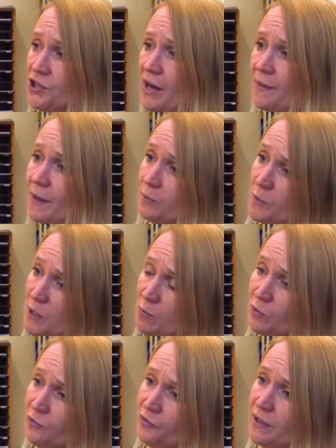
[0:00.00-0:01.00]
And then
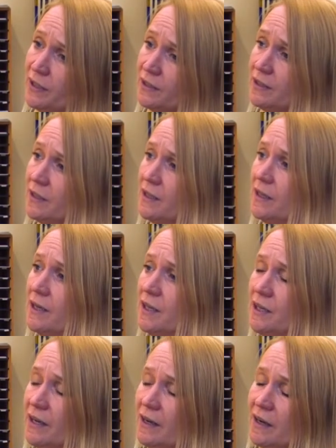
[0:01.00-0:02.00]
people feel,
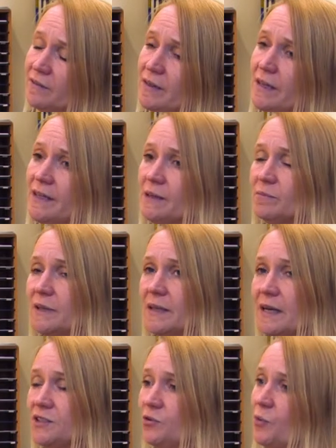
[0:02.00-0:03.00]

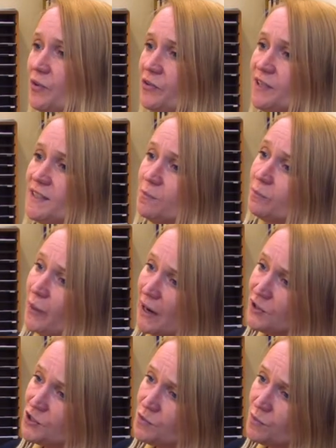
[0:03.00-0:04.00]
I don't know whether it's
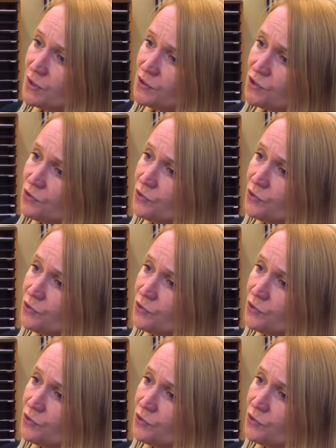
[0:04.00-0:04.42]
embarrassment,